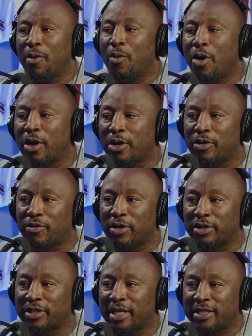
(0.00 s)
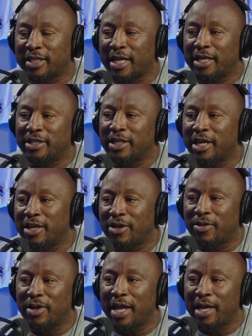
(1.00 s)
walking across that stage and getting
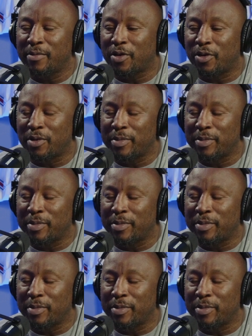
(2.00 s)
their name called.